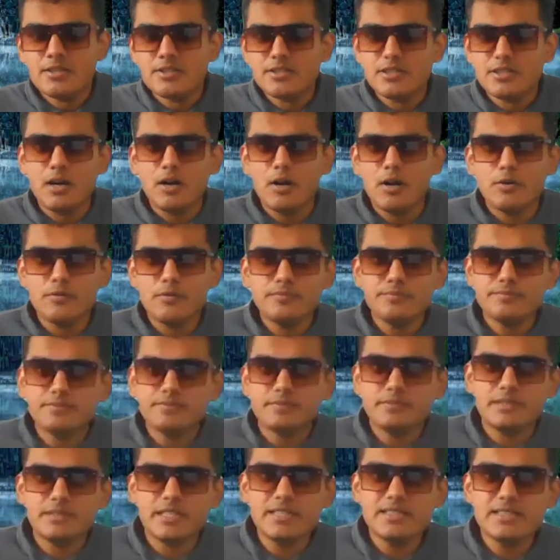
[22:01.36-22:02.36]

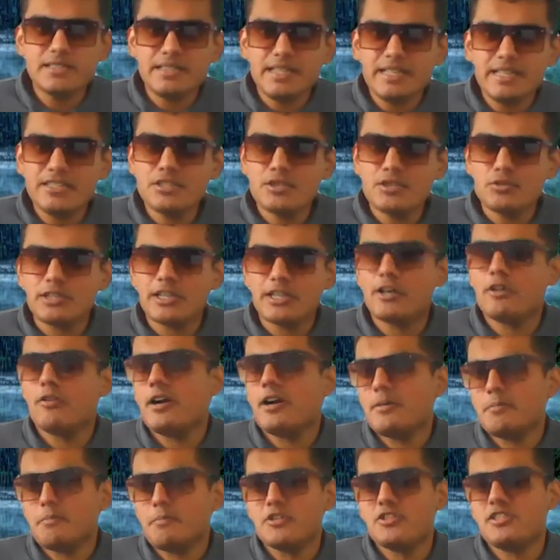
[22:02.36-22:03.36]
So this leads to the
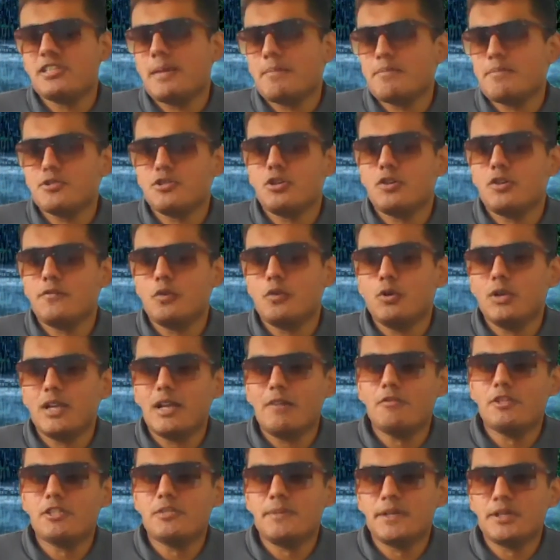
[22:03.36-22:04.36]
current perception of O
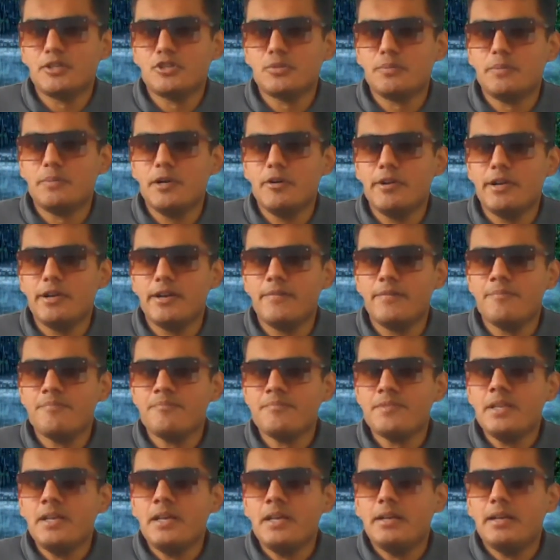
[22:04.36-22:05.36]
levels being superior.
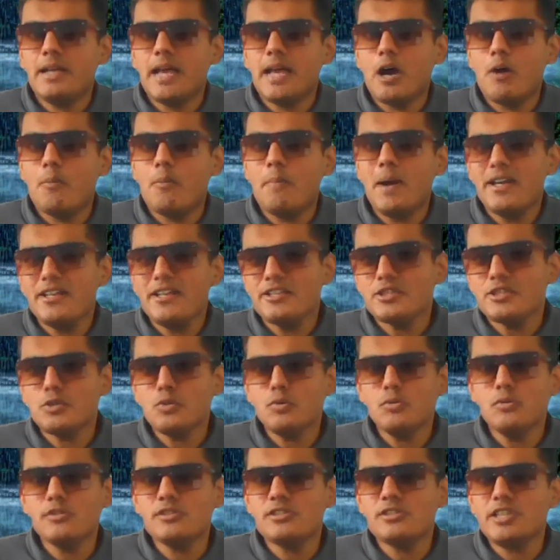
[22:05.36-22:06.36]
Now, many
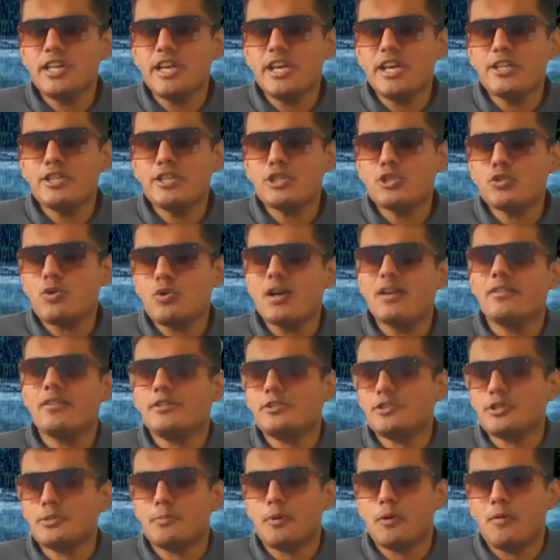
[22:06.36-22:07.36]
schools they
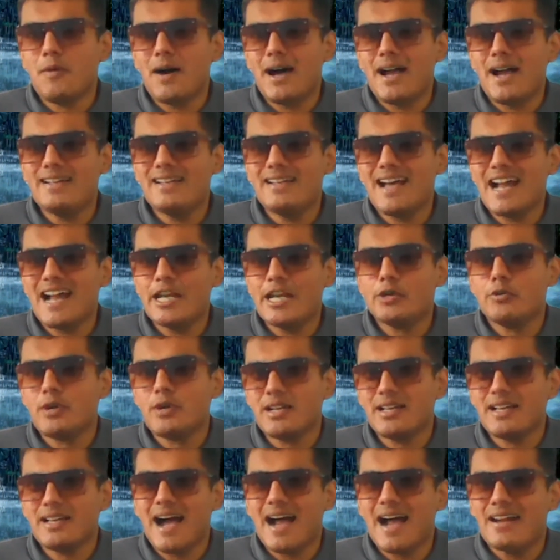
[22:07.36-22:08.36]
struggle to provide
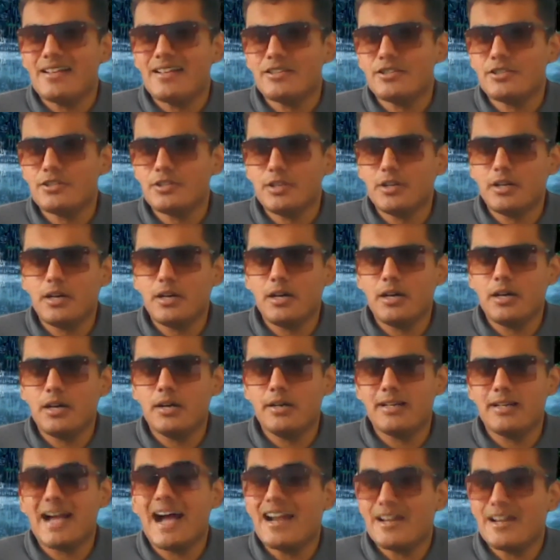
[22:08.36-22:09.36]
adequate guidance
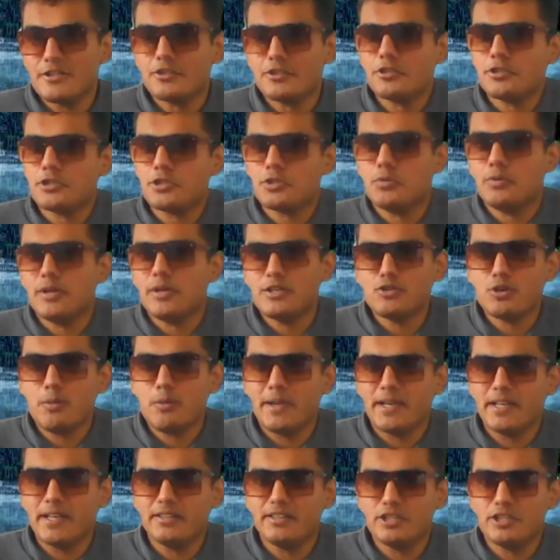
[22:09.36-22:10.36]
to students
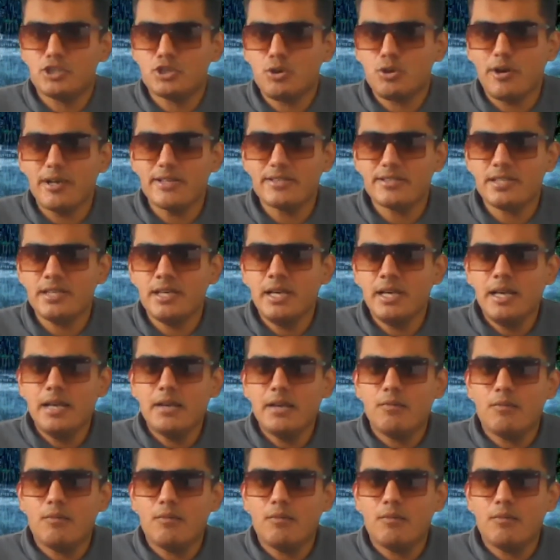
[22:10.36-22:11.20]
for making this choice.